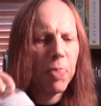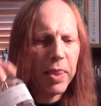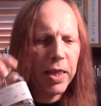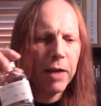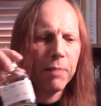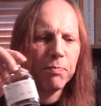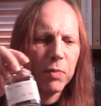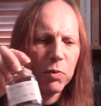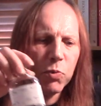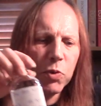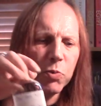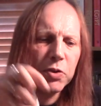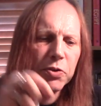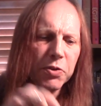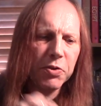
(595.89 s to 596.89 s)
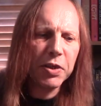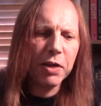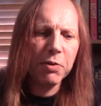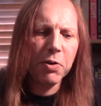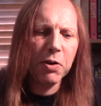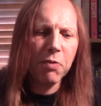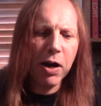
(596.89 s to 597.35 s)
yeah, we'll do it
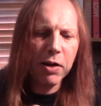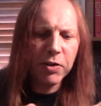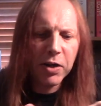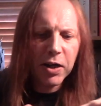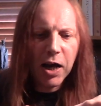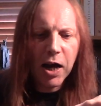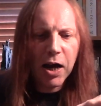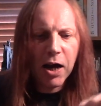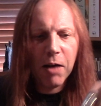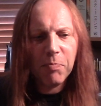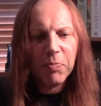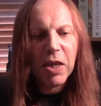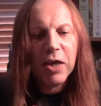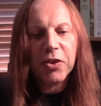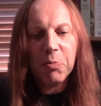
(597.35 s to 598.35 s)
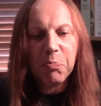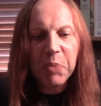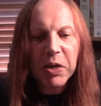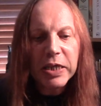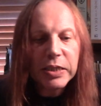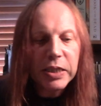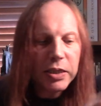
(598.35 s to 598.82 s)
that way around. The
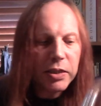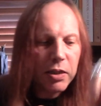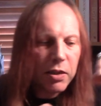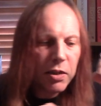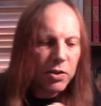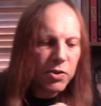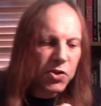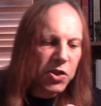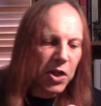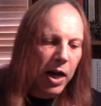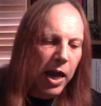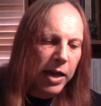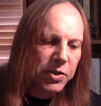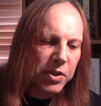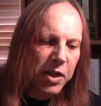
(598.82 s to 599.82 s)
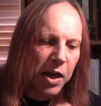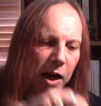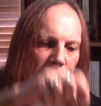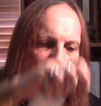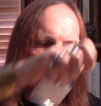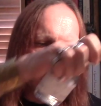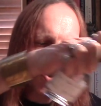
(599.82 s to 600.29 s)
Peated select
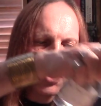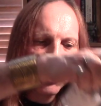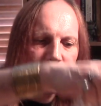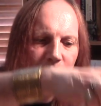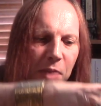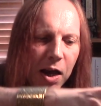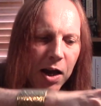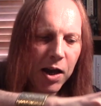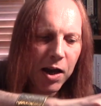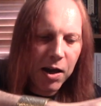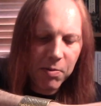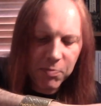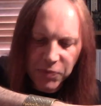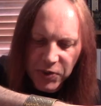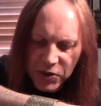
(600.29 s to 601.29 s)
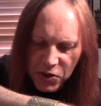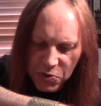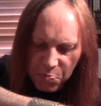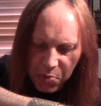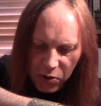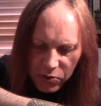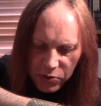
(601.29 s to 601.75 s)
cask. This is
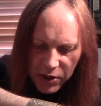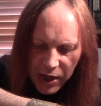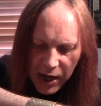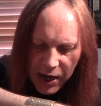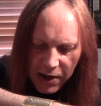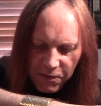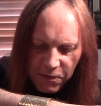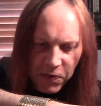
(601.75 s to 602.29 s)
bottled at